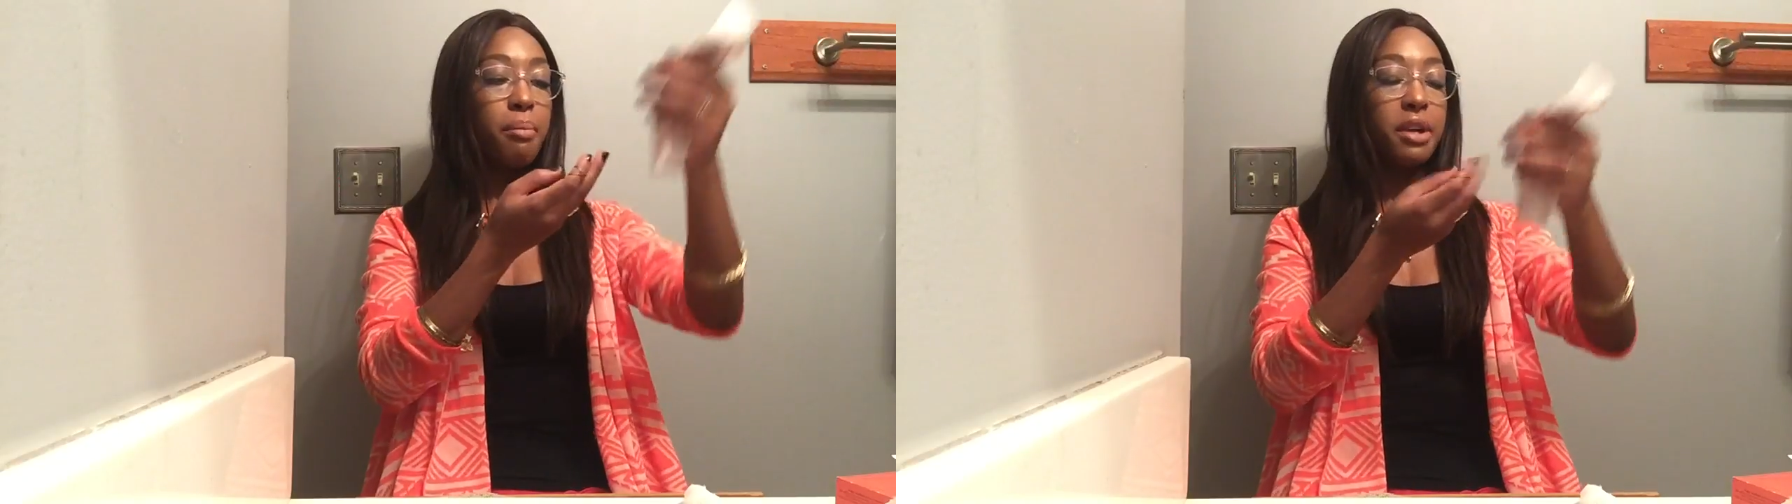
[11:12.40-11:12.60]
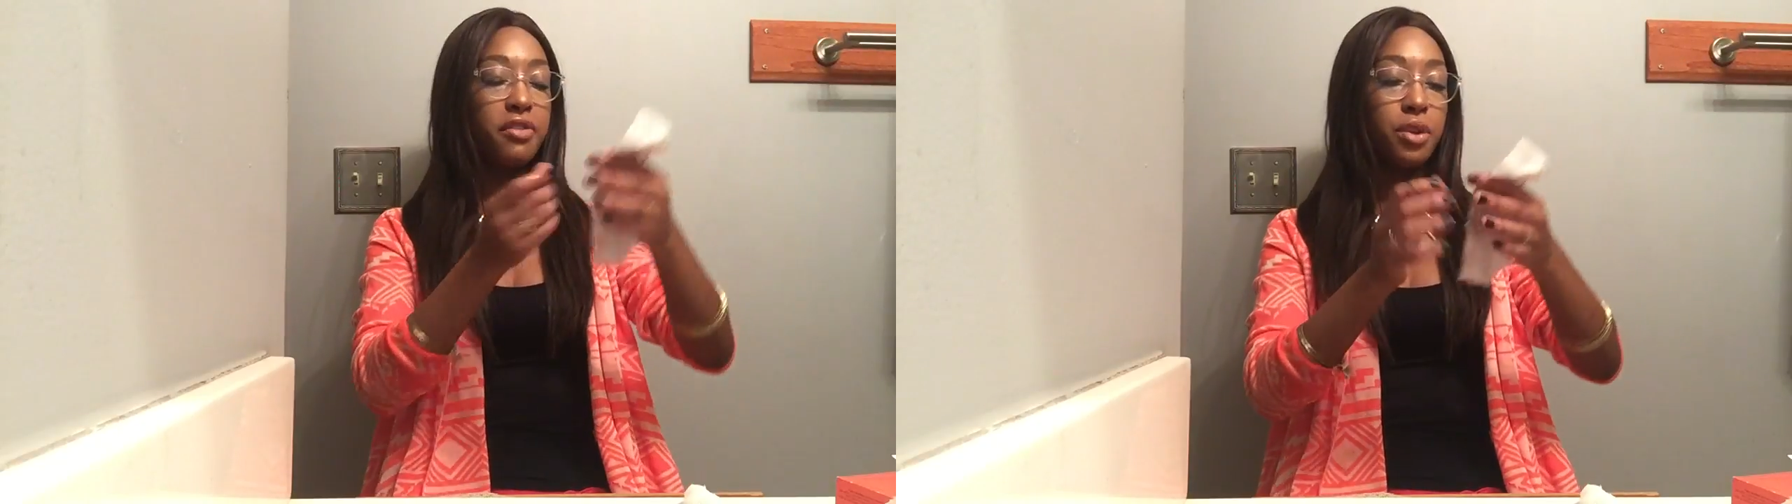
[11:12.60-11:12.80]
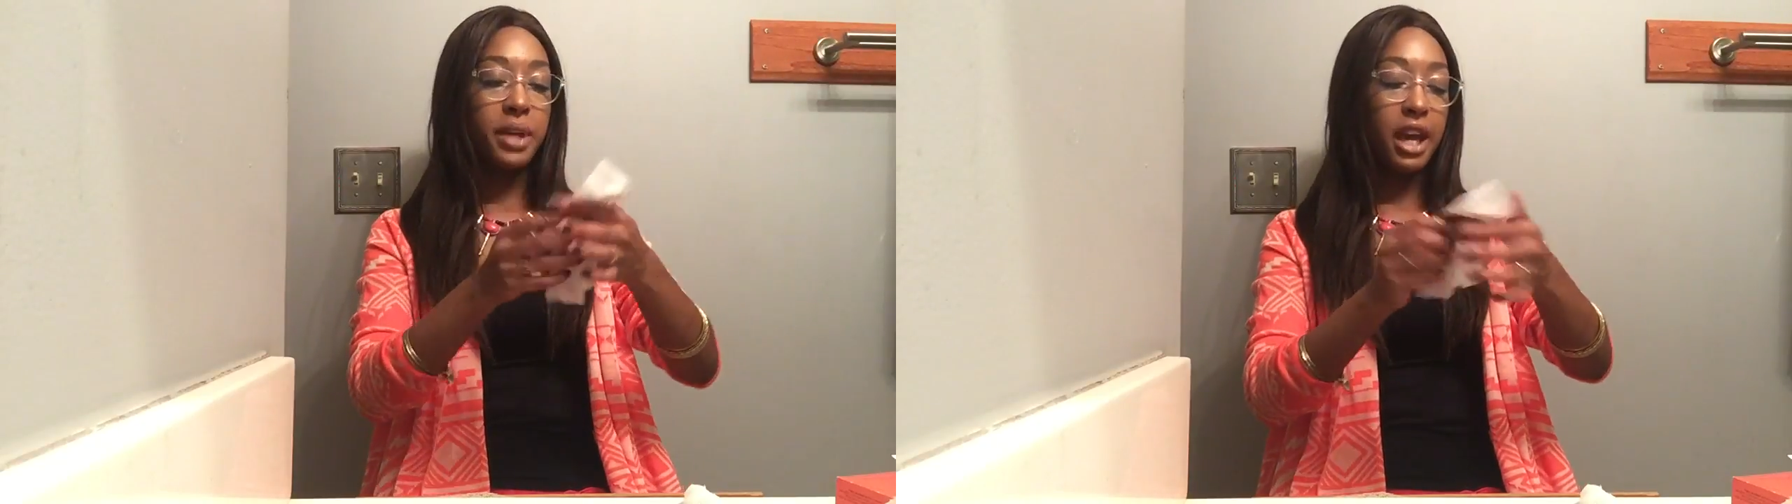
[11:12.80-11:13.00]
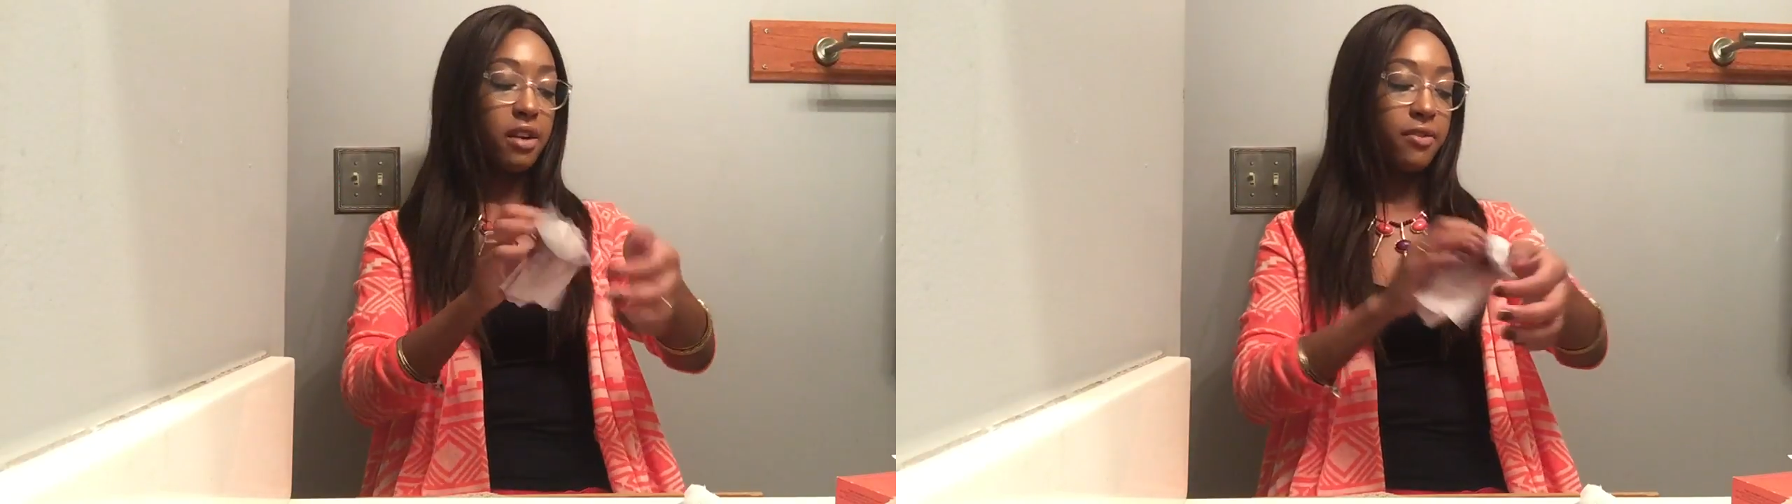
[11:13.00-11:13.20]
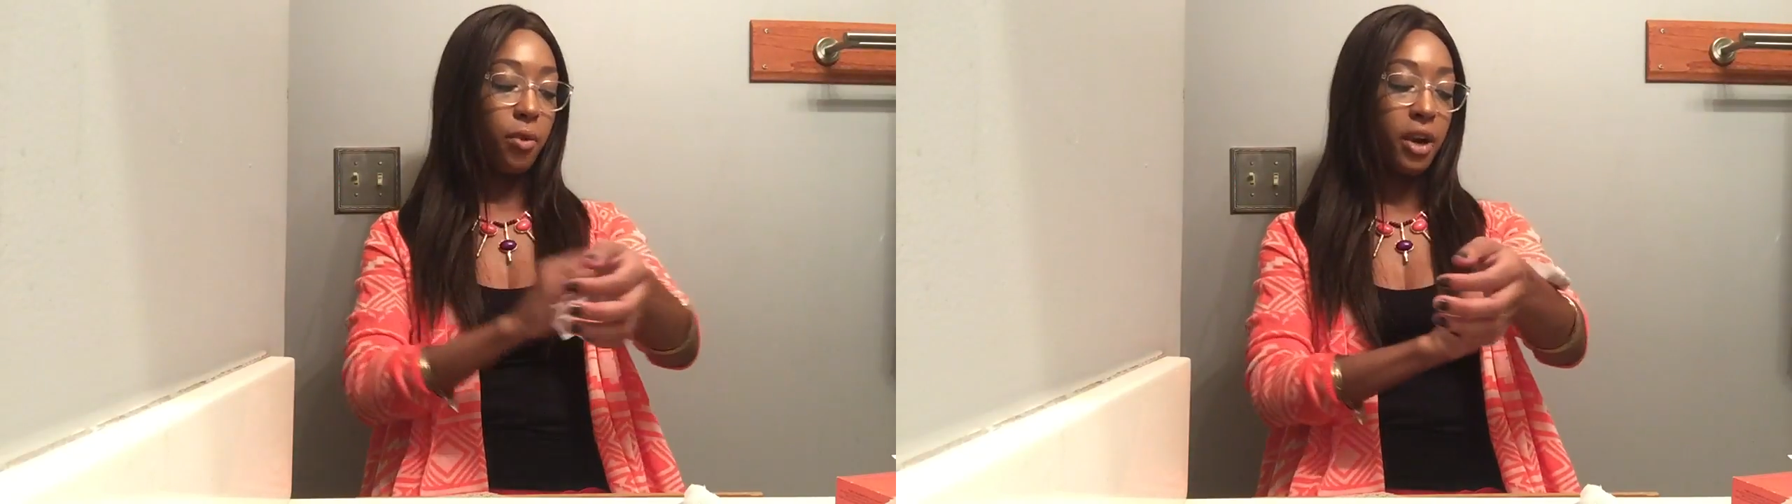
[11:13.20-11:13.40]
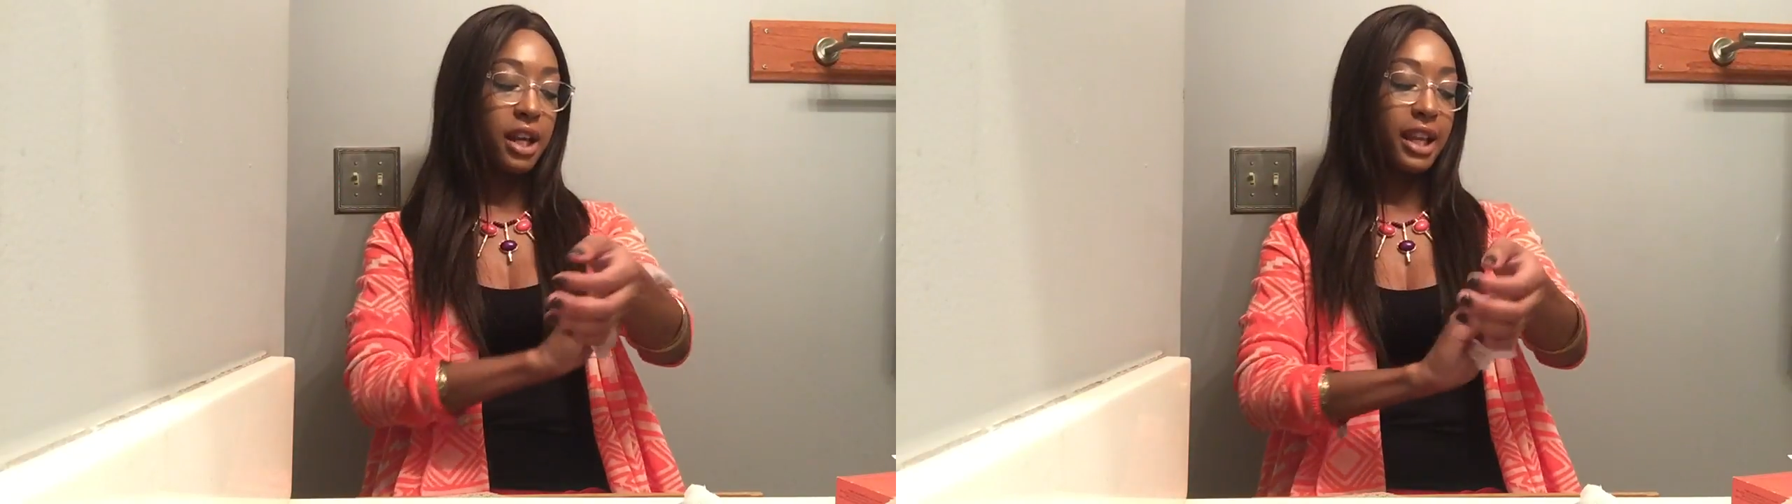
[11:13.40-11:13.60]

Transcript: But if you can afford it,